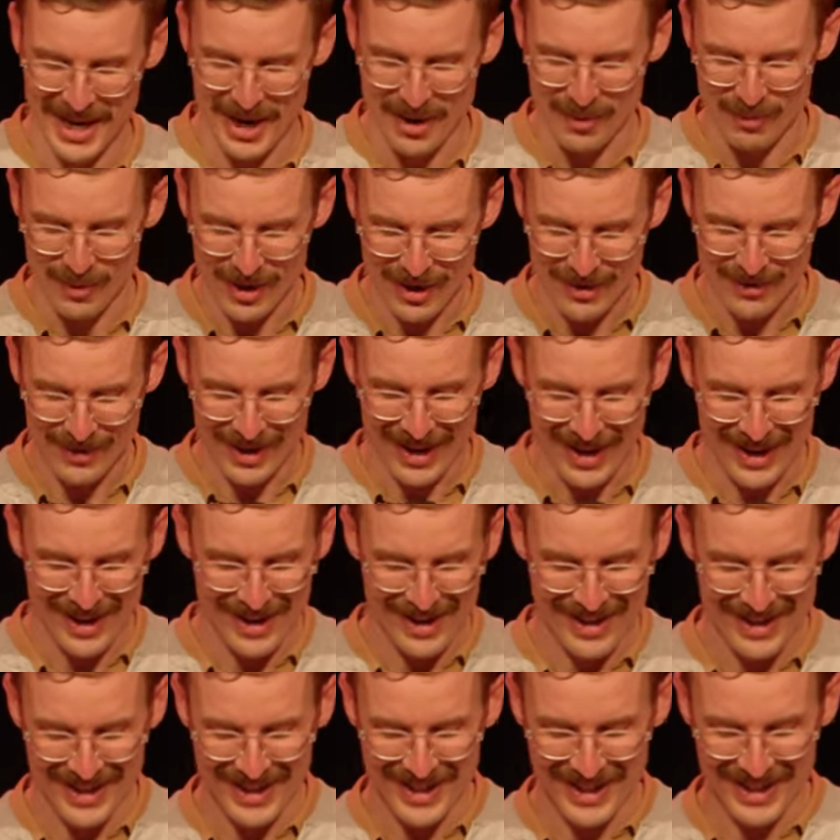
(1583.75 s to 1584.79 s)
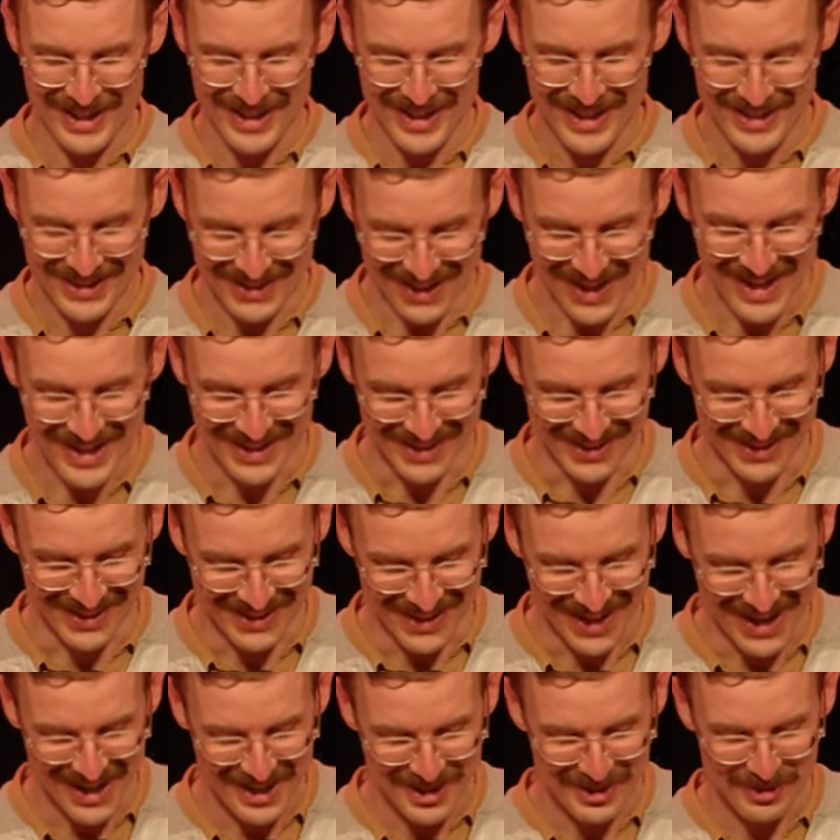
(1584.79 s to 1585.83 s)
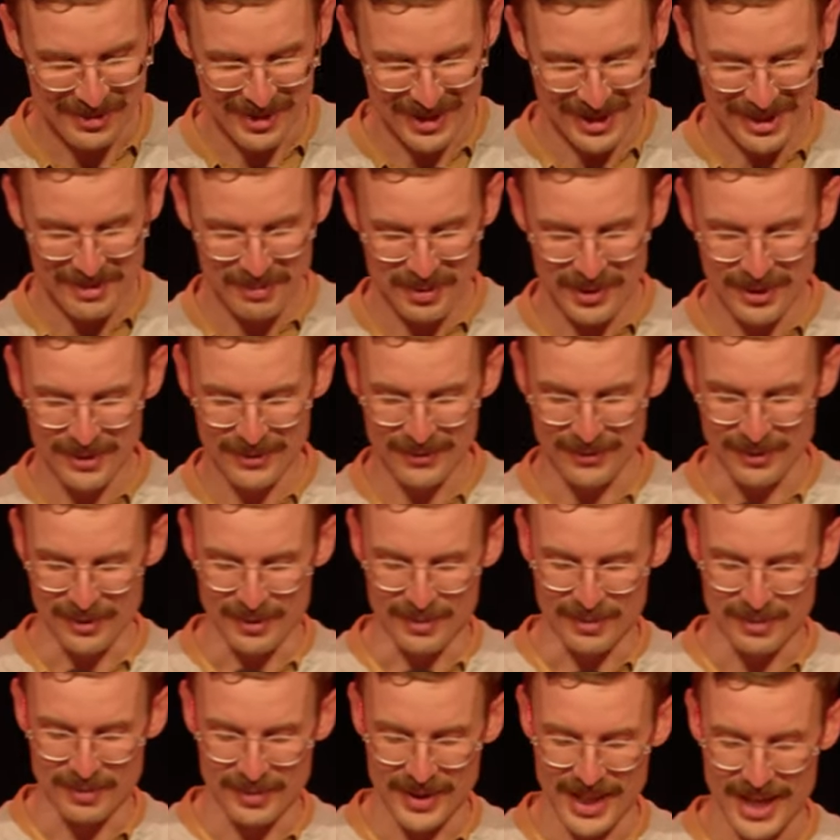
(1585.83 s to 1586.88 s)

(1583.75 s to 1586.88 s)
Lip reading: Well, it does, and it's really beautiful.